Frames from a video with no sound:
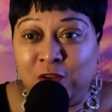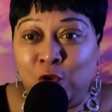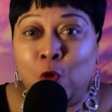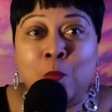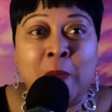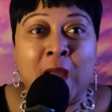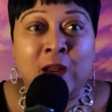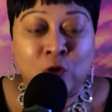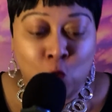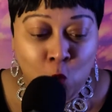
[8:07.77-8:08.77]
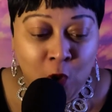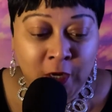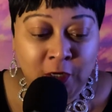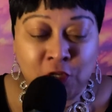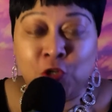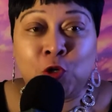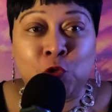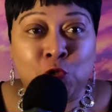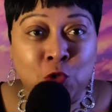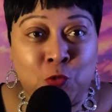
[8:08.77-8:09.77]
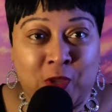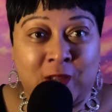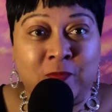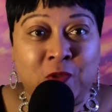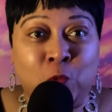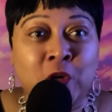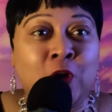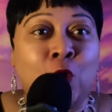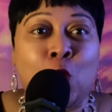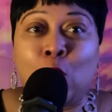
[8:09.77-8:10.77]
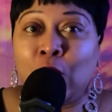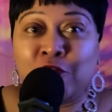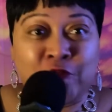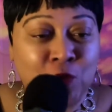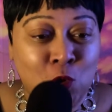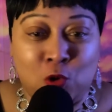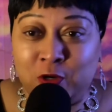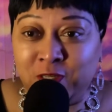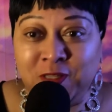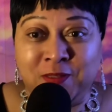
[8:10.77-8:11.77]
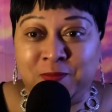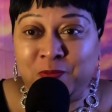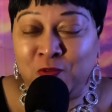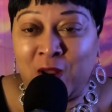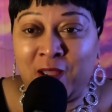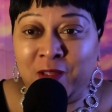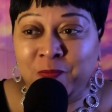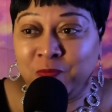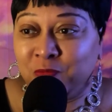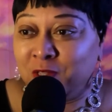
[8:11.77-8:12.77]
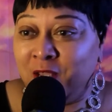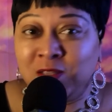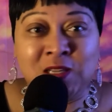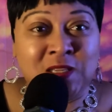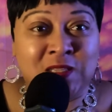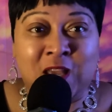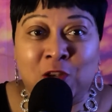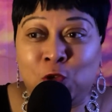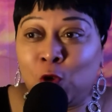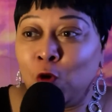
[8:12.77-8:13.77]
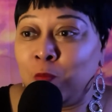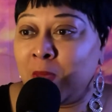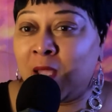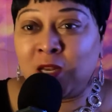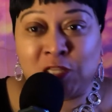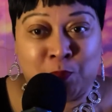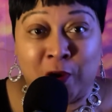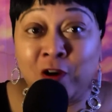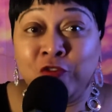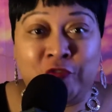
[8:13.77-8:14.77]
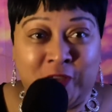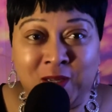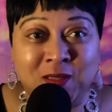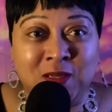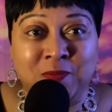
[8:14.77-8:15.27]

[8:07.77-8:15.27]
No matter what you're doing, we are all flawed, right? As he said, no man is perfect,